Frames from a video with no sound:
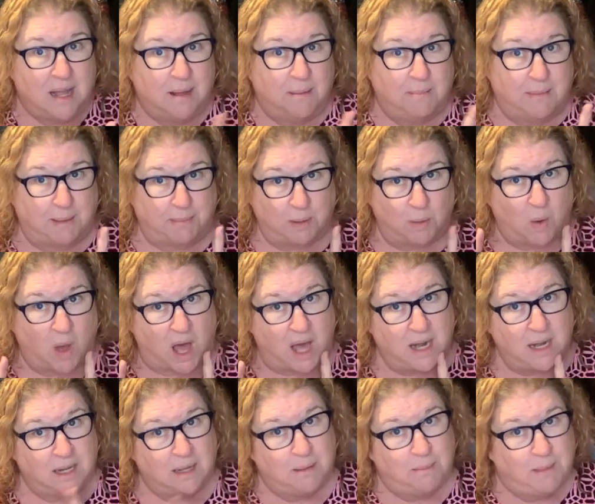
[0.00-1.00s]
maybe
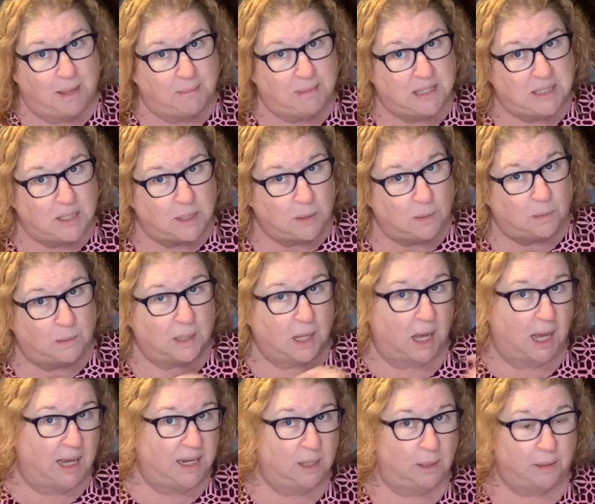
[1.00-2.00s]
one, maybe two.
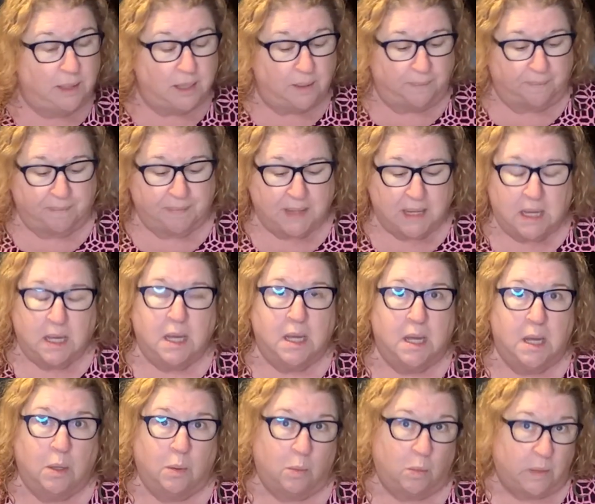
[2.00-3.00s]
I don't know.
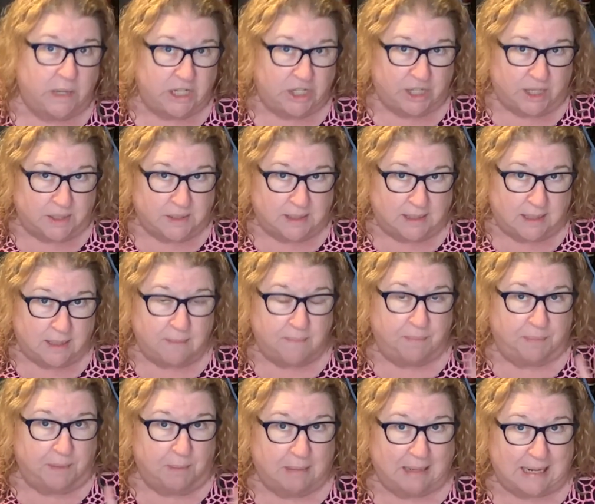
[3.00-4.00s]
We shall see.
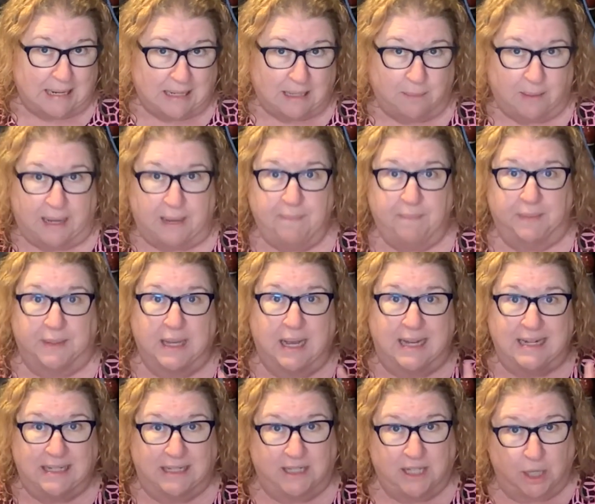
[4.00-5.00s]
But anyway, I
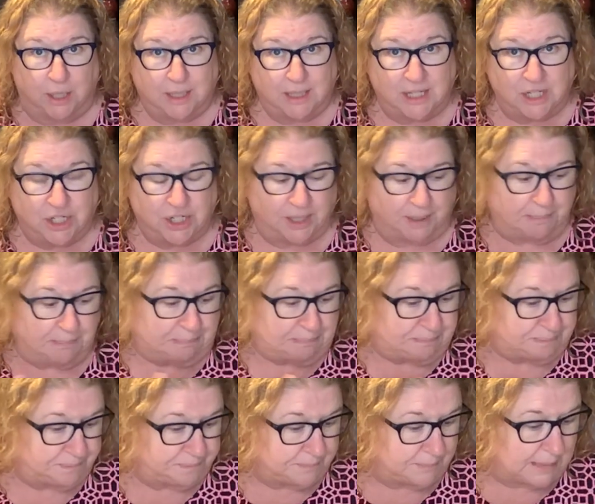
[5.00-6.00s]
did go to the gym
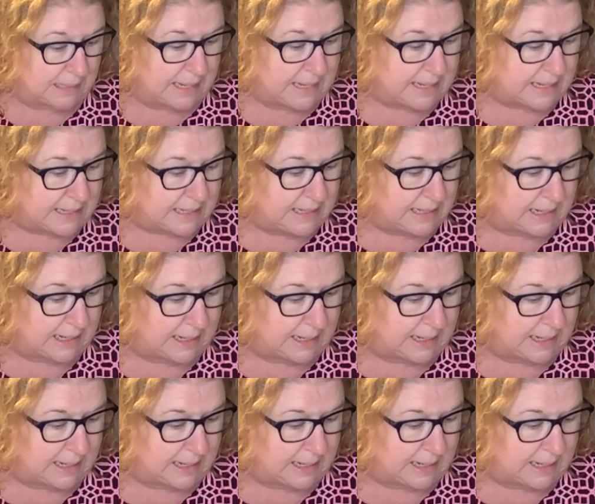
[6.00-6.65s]
and